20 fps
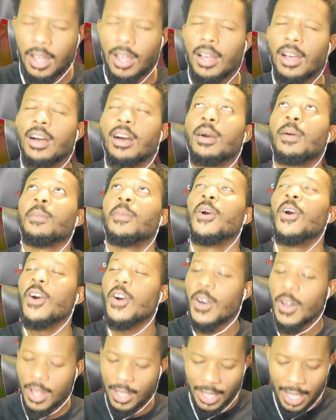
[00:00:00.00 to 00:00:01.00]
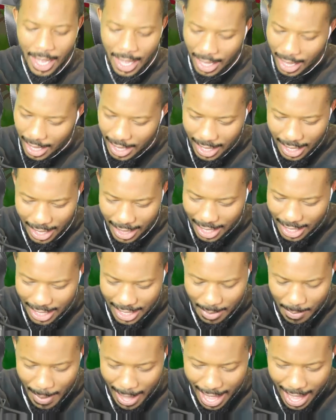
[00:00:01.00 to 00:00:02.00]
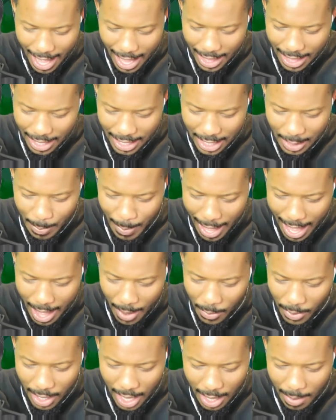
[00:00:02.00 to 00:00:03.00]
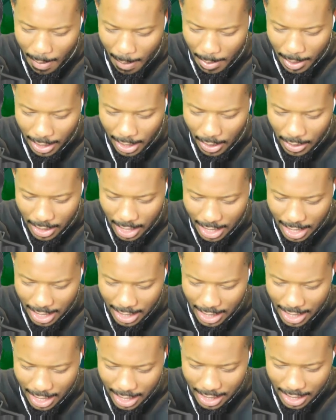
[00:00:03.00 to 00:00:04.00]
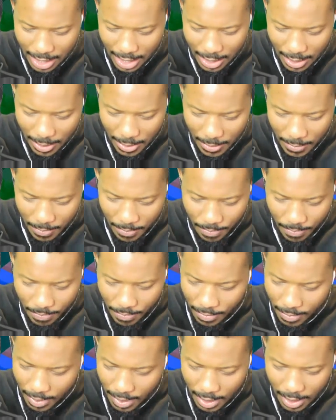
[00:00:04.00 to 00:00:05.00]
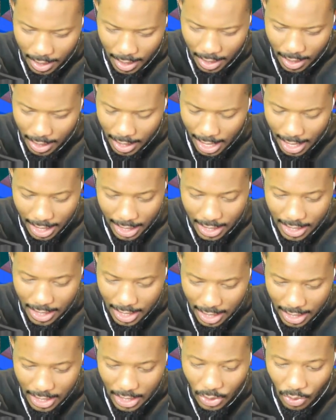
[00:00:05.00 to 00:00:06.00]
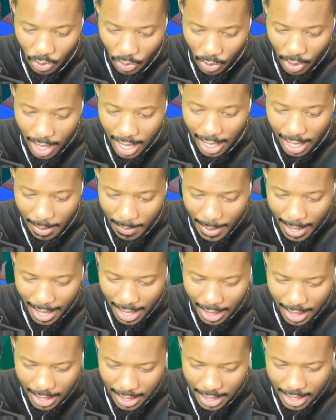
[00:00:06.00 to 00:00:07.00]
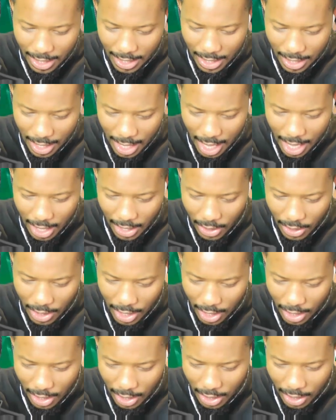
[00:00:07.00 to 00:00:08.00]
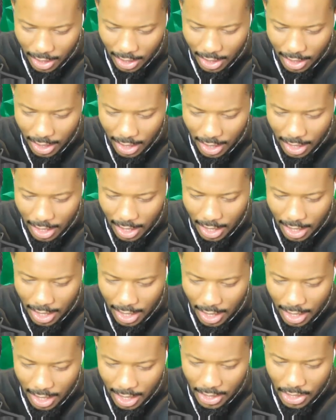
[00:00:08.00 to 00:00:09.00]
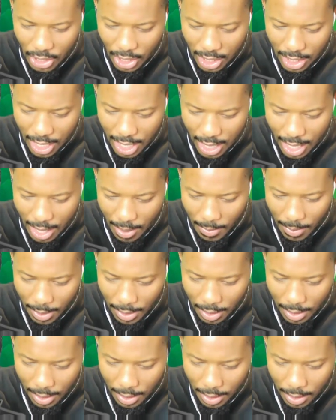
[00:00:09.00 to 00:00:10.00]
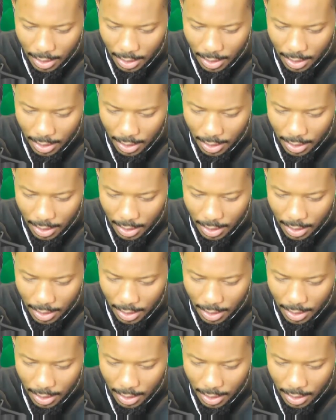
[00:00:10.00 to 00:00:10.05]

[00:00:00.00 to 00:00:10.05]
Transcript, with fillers: Come on. This is bad. This is bad. We're not going to be able to close the distance. Oh, yeah. This really bad. This is not looking good. Let's just say that one.